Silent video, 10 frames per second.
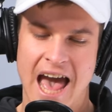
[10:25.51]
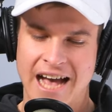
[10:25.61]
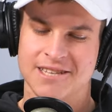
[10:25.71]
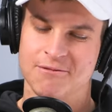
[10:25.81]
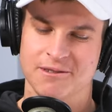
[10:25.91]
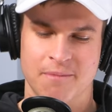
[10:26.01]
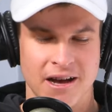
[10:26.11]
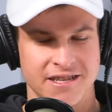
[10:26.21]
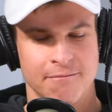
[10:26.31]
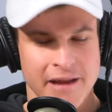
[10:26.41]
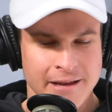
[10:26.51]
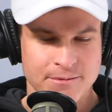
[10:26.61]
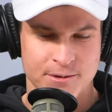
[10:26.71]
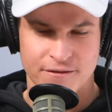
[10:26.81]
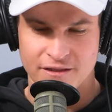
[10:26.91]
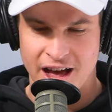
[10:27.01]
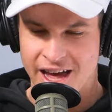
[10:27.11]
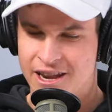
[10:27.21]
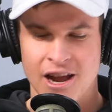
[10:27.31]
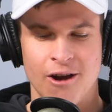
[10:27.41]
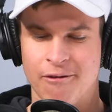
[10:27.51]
X was buzzing, memes were flying,